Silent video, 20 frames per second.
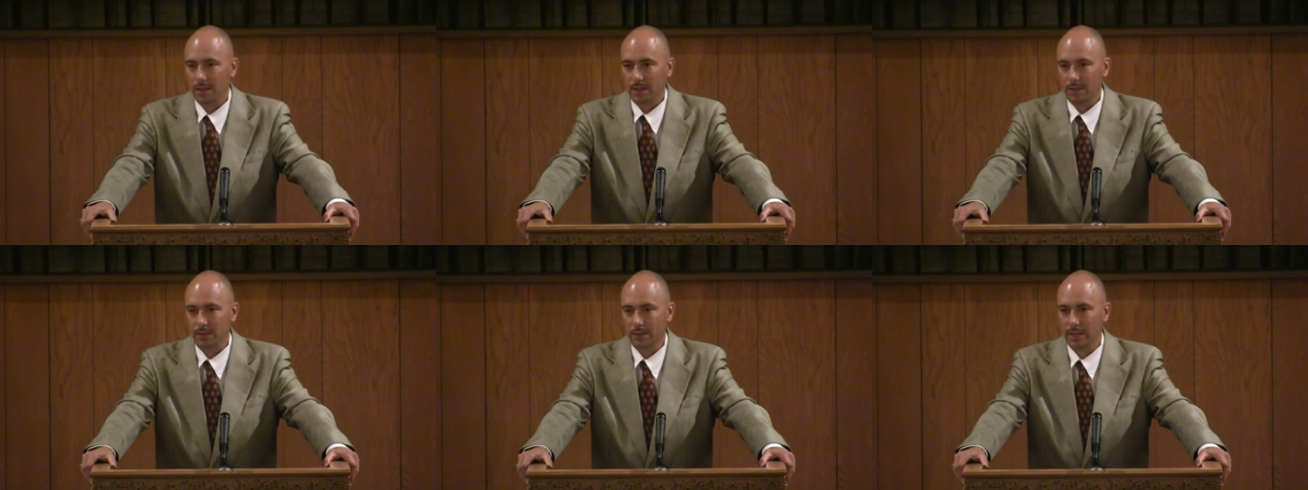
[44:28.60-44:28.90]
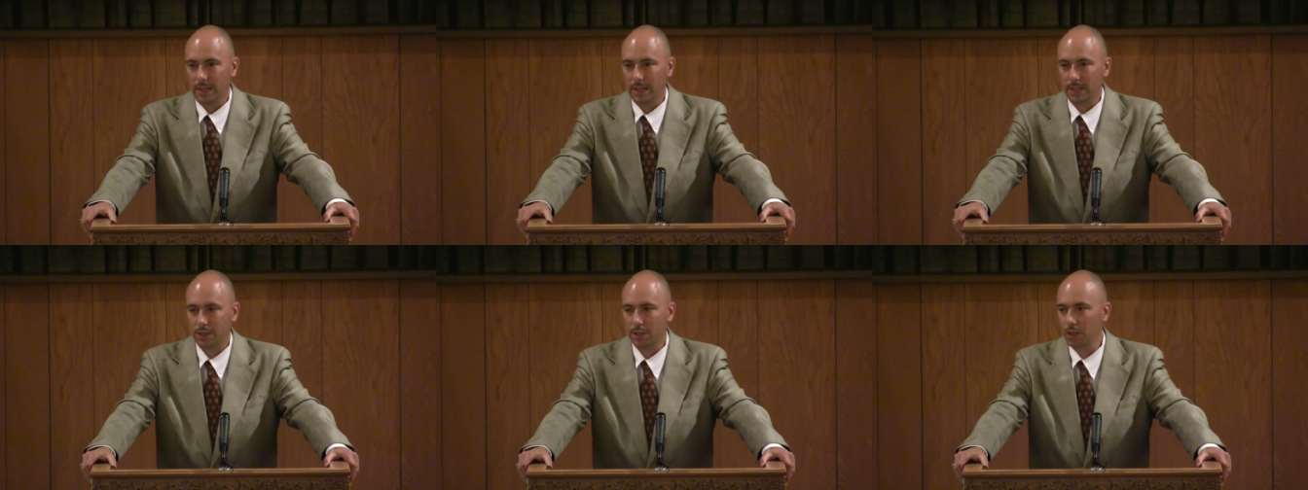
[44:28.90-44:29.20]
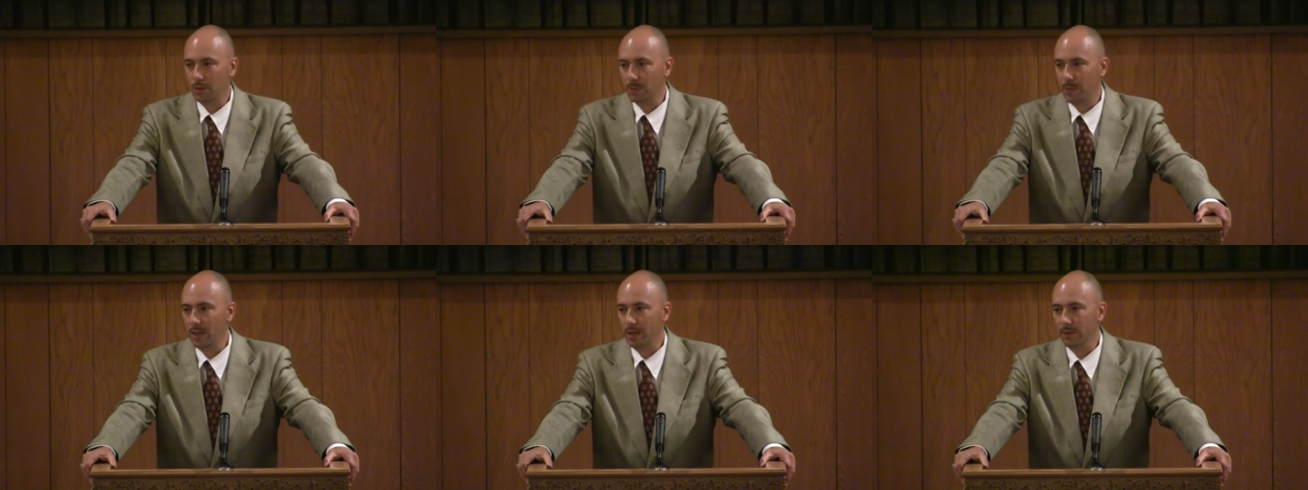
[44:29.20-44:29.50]
than
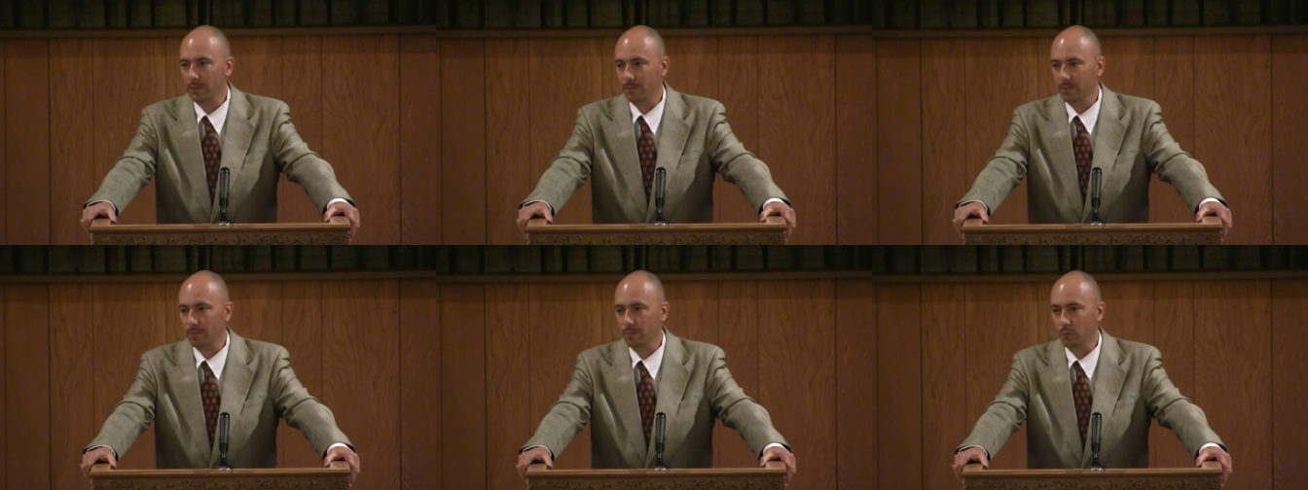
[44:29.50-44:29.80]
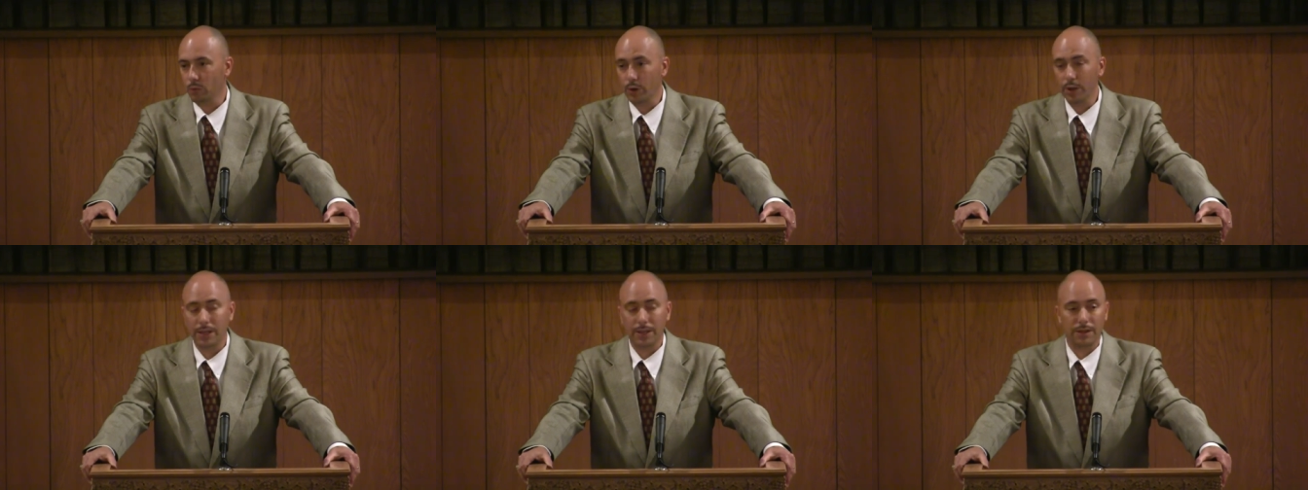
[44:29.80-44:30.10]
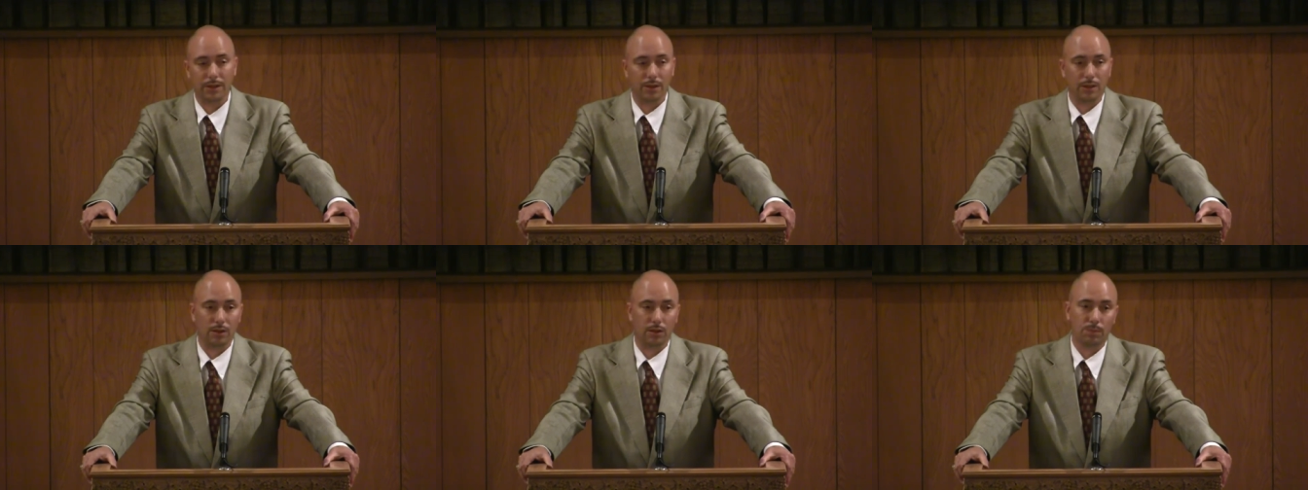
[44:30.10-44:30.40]
could be
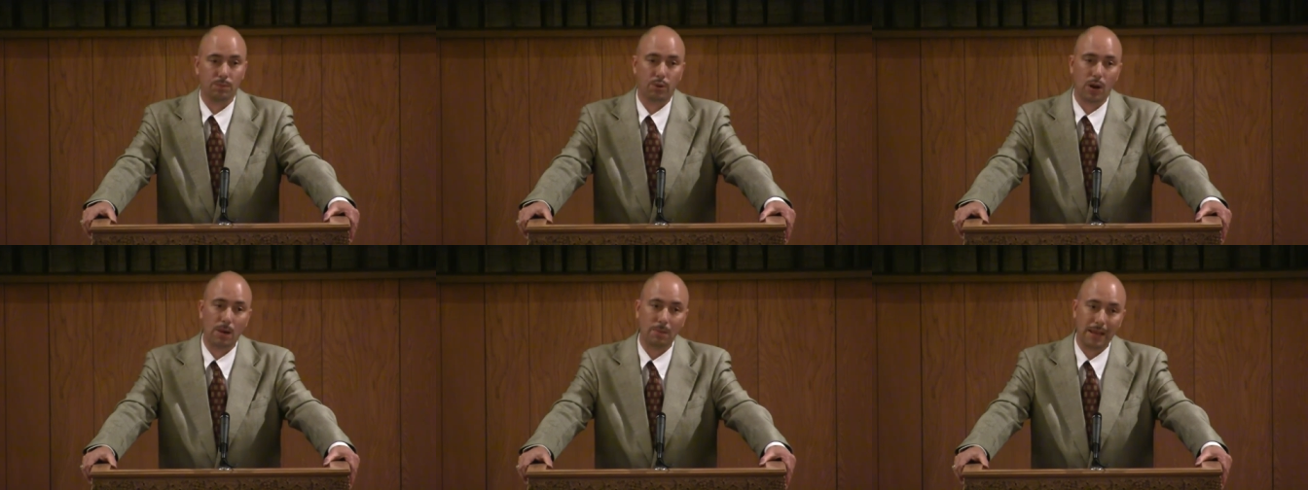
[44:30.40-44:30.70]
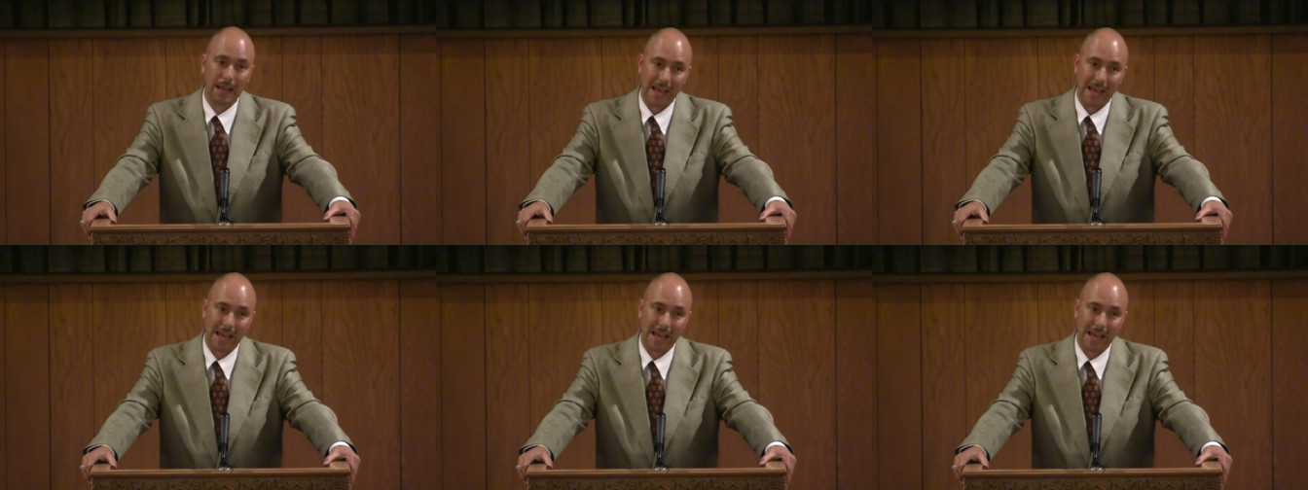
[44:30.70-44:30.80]
written or probably